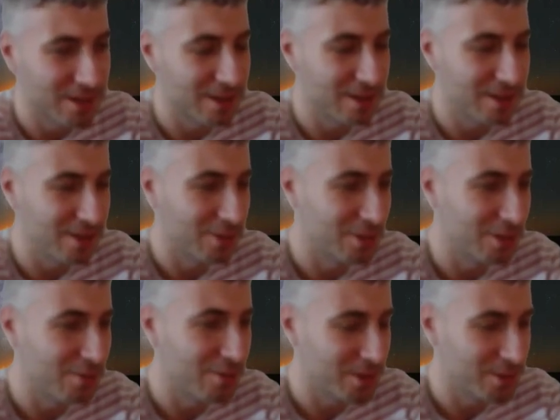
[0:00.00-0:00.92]
that the
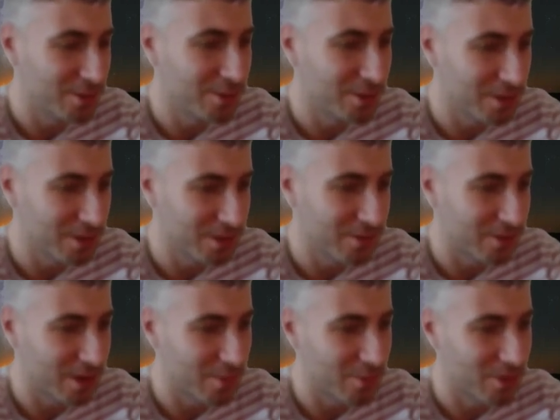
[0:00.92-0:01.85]
only way to do it is the
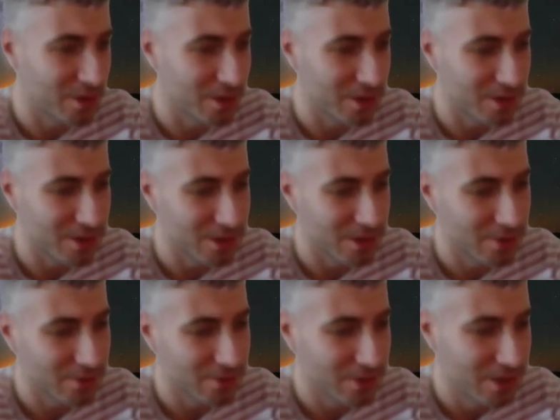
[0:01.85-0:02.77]
framework
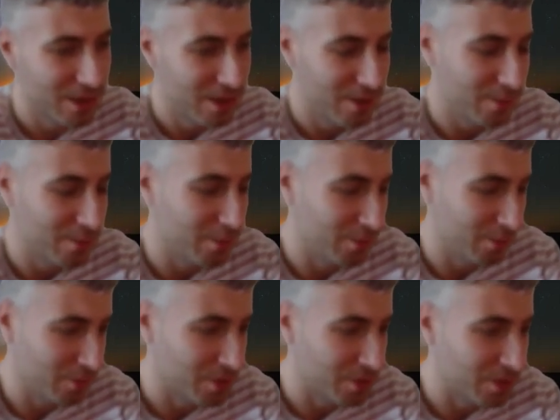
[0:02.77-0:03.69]
itself,
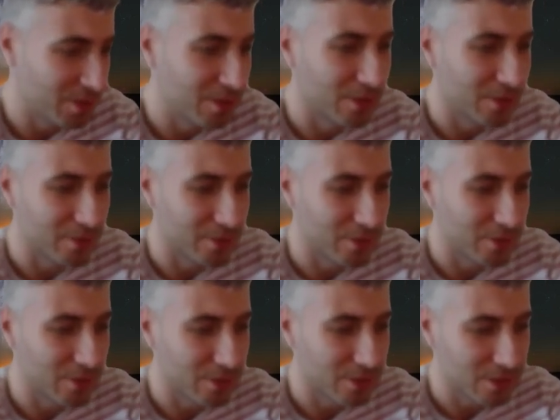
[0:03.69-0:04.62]
which is not, of course.